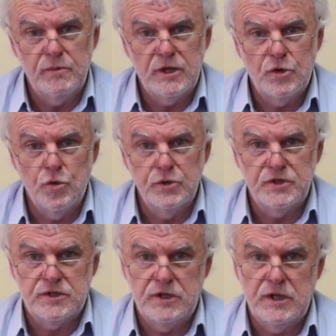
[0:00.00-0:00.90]

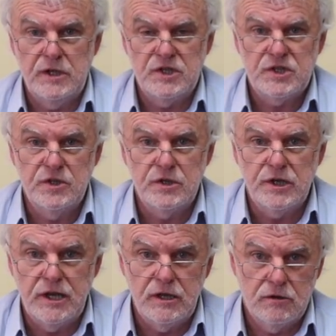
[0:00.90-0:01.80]
because it
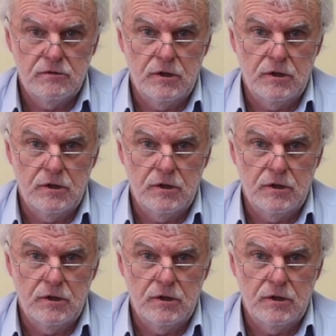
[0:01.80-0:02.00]
certainly